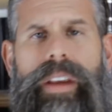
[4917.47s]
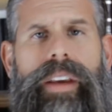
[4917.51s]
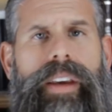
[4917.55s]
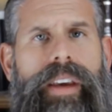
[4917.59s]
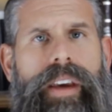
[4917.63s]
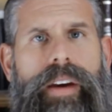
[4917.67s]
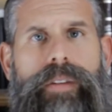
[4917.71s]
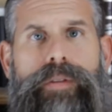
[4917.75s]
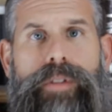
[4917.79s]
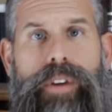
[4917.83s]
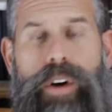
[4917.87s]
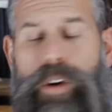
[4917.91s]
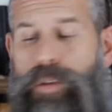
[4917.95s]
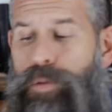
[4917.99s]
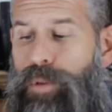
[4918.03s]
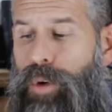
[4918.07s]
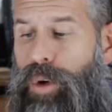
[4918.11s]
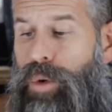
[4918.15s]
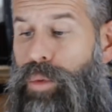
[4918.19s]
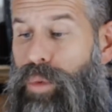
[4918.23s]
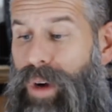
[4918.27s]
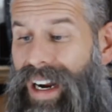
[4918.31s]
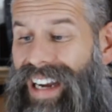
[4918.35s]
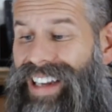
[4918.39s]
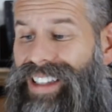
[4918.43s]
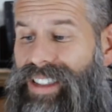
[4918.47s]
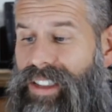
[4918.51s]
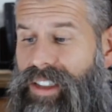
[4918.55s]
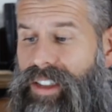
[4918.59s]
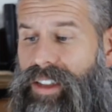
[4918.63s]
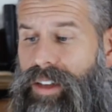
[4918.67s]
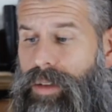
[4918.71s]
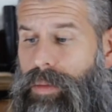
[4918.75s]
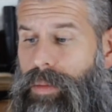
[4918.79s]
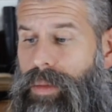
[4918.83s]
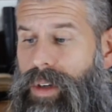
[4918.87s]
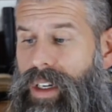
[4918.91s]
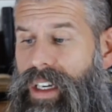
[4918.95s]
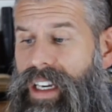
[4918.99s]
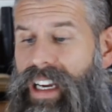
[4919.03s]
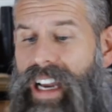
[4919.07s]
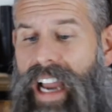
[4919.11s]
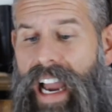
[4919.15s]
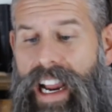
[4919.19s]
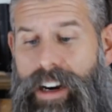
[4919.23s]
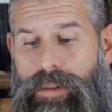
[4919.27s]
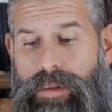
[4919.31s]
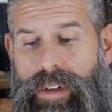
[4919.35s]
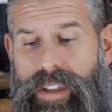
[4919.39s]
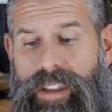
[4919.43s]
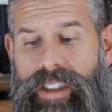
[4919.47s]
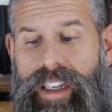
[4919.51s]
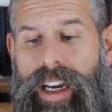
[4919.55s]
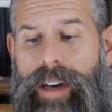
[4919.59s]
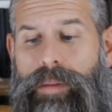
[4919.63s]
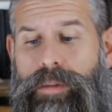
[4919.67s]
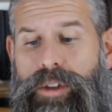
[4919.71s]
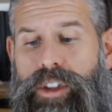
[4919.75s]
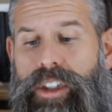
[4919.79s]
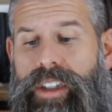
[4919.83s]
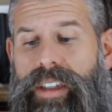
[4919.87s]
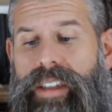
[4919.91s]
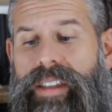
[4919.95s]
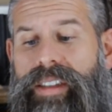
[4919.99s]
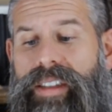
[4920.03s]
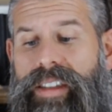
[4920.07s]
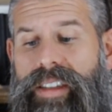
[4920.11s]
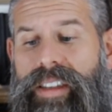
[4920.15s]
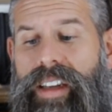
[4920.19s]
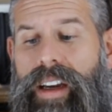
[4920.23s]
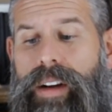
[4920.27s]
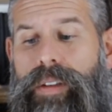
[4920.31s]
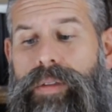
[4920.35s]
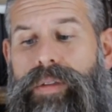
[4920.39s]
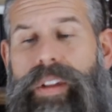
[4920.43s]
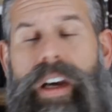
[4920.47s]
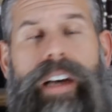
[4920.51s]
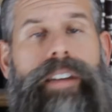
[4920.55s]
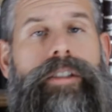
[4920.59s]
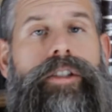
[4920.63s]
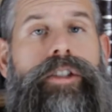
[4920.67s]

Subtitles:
Give therefore ransom and redemption instead of thy